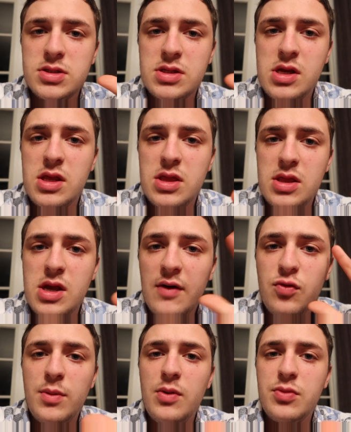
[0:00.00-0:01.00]
the
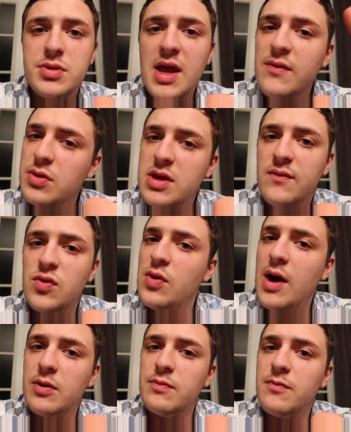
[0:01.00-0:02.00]
government will never give
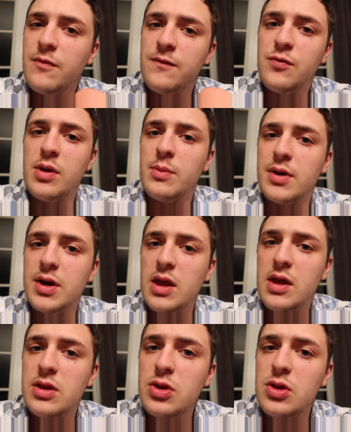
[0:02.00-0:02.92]
you out free money.